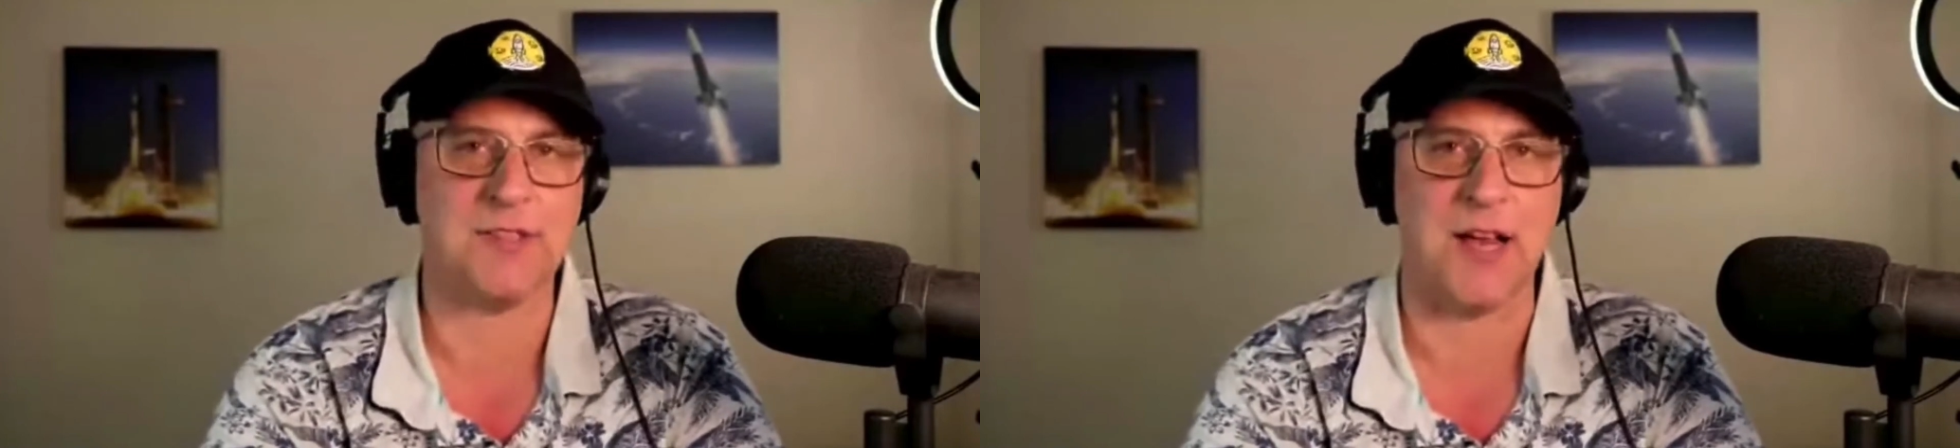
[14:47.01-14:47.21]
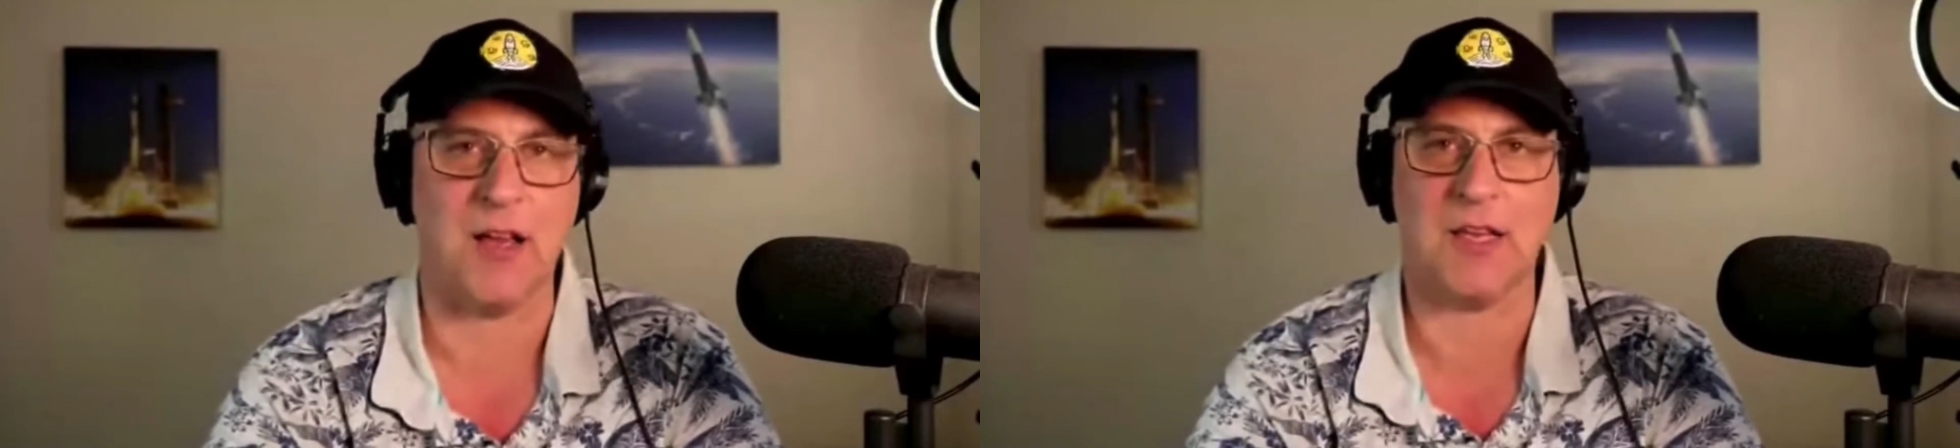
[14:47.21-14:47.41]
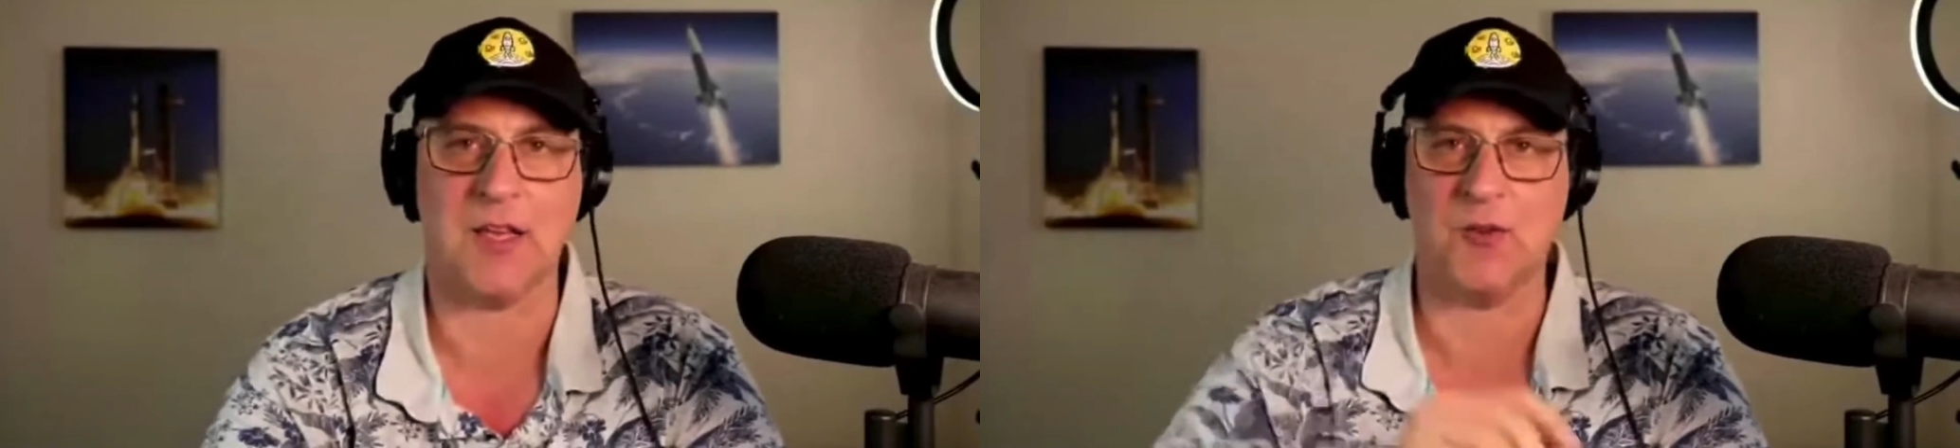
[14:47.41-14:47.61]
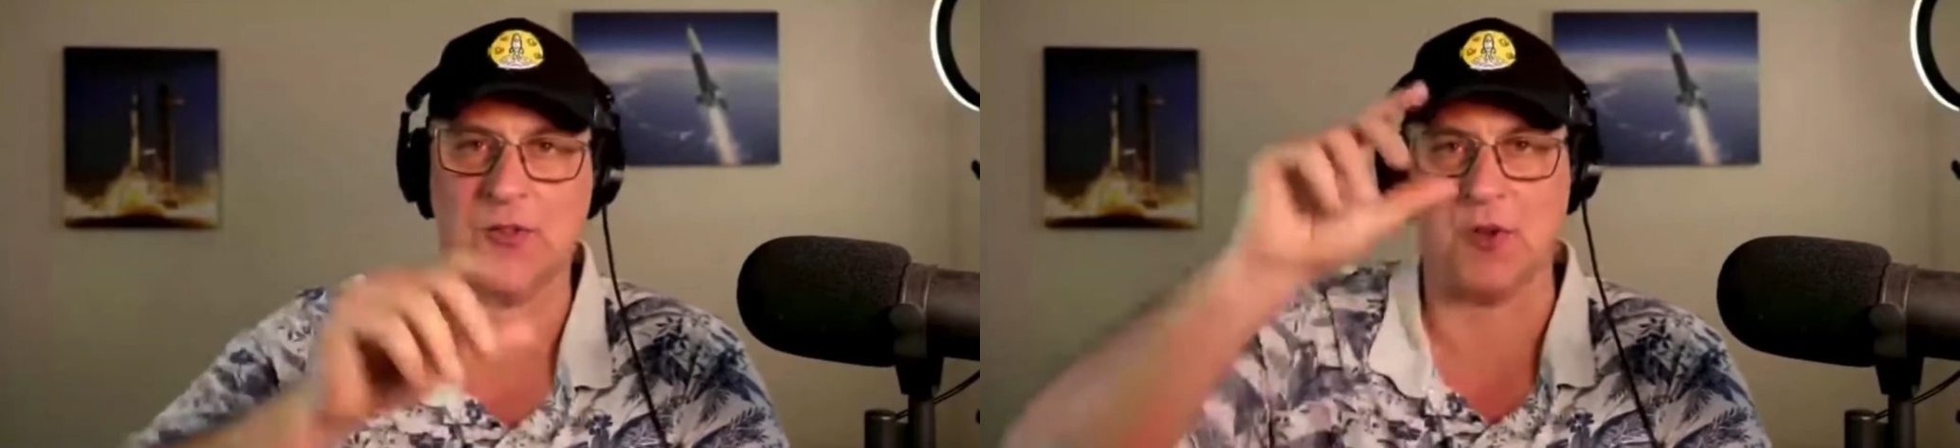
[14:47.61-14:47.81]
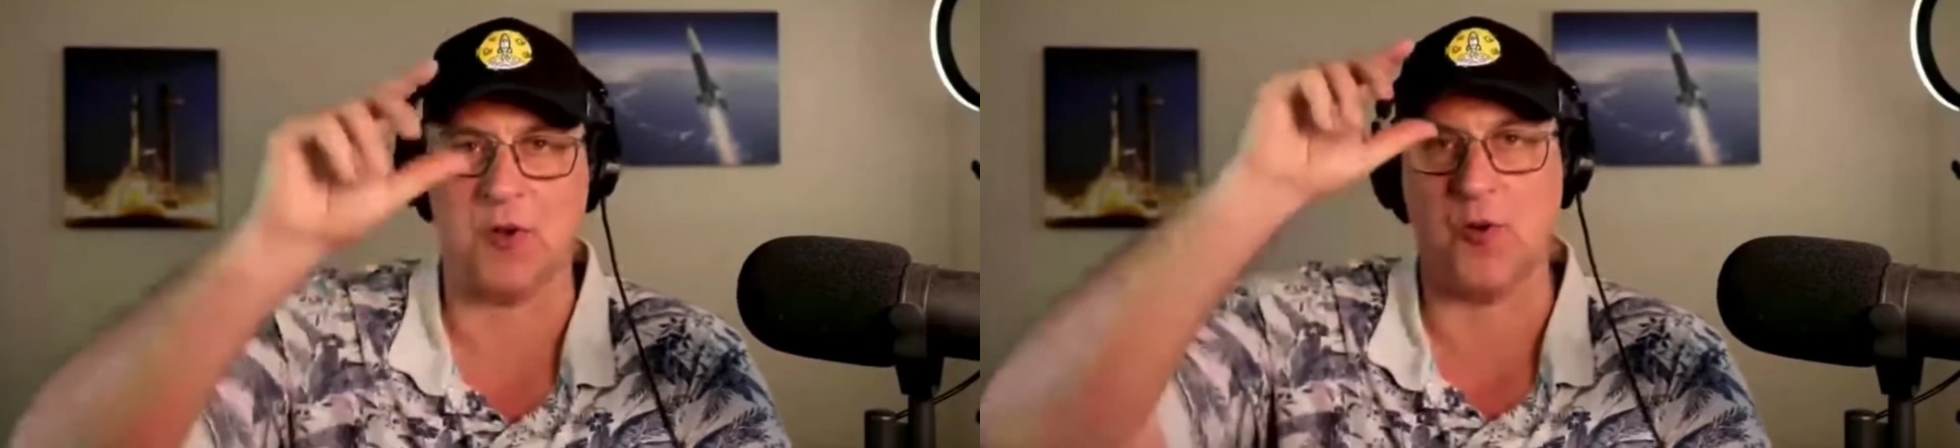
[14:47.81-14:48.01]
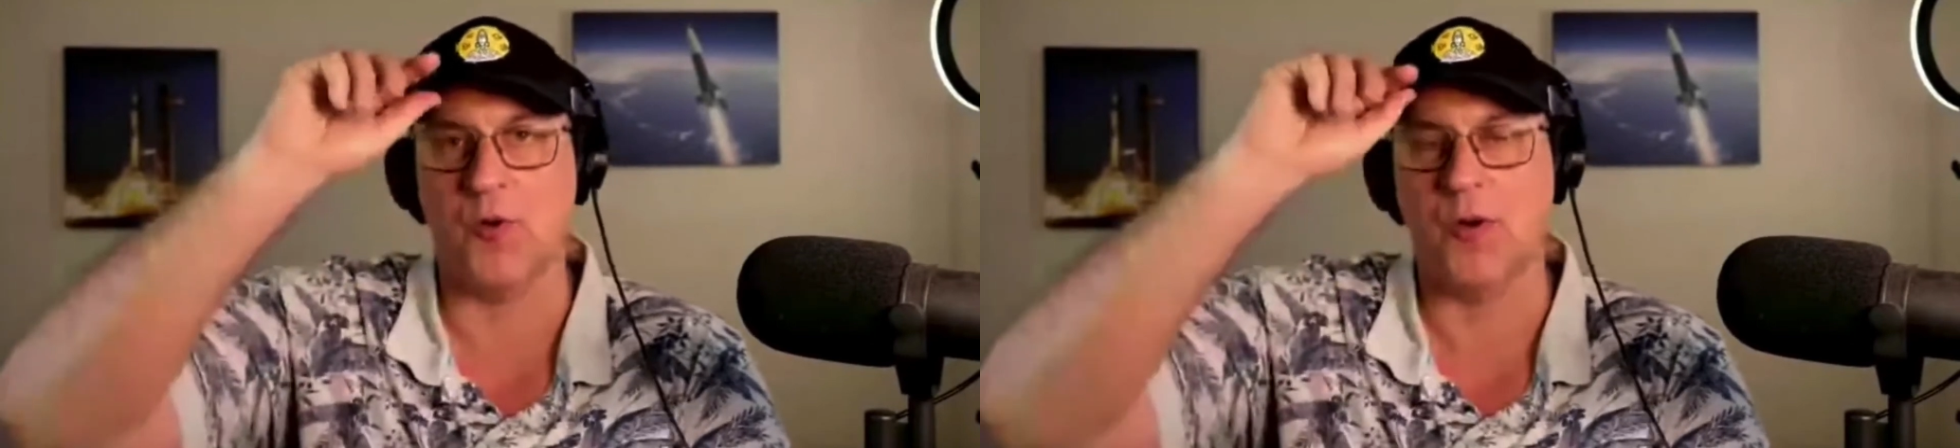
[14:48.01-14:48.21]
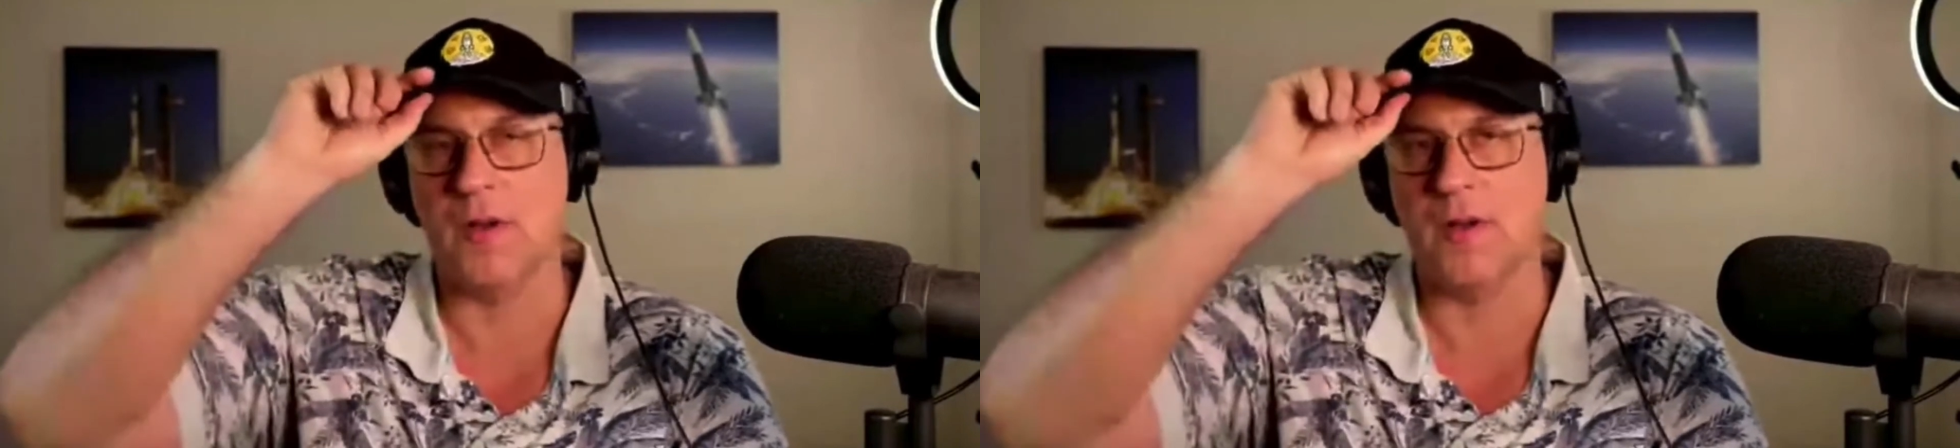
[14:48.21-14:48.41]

telling you to